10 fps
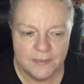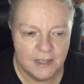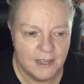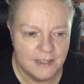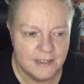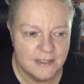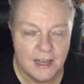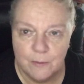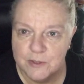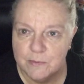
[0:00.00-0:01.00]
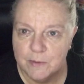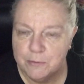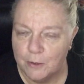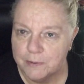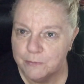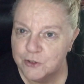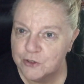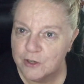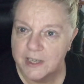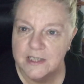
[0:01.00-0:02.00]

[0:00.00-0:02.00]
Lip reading: and that was my problem, was trying